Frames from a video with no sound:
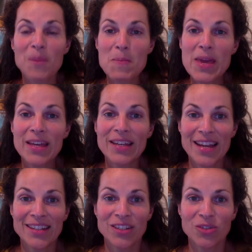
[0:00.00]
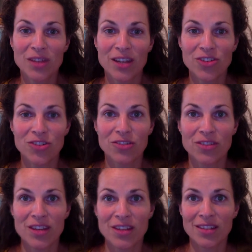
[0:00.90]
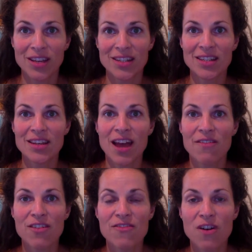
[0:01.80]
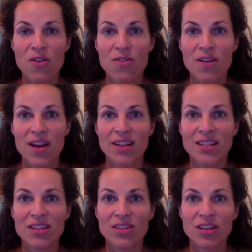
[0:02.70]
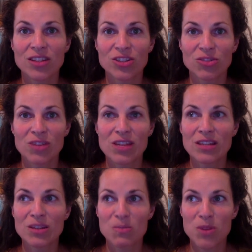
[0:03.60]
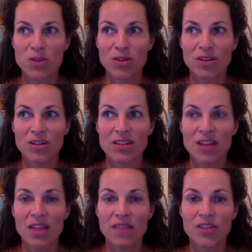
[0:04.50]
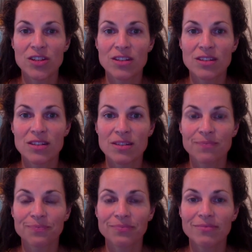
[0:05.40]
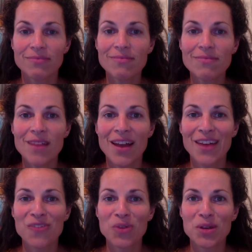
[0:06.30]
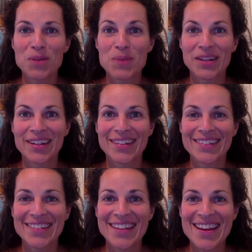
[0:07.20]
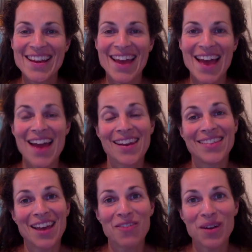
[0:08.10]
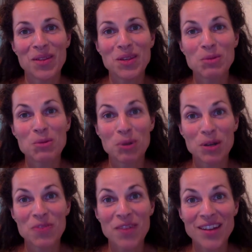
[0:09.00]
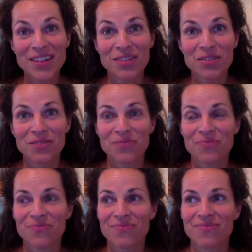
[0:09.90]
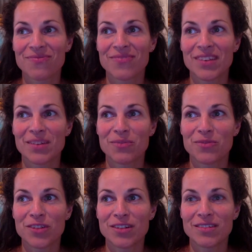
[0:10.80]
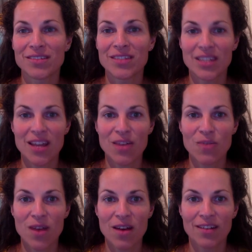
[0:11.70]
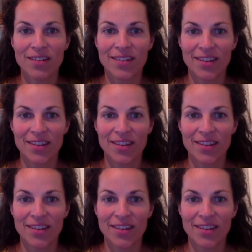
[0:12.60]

being connected to electrical things. I didn't have a phone. I didn't look at screens, computers, televisions. I avoided buildings. And I found that to be pretty effective for staying well.